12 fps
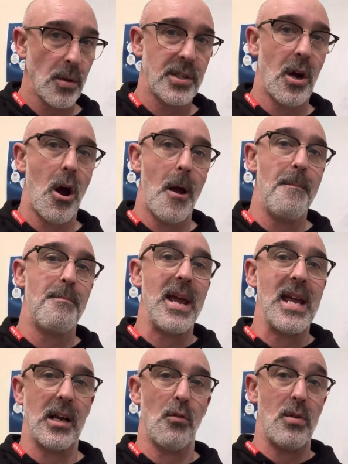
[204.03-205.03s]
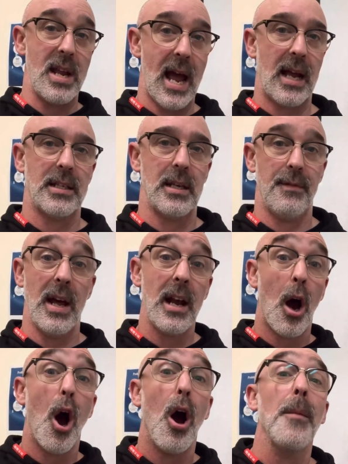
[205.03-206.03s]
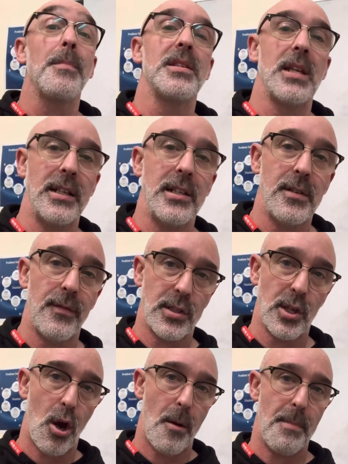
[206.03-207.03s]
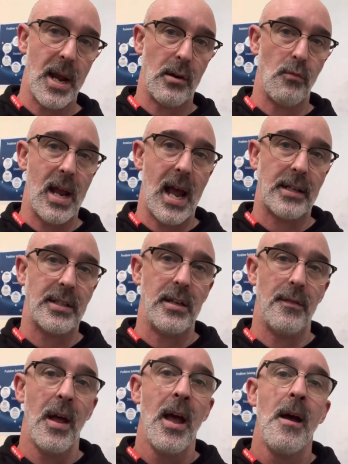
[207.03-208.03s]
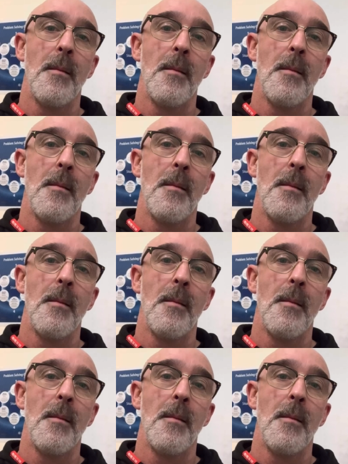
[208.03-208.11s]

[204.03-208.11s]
time being reactive and a high percentage of the time being reactive.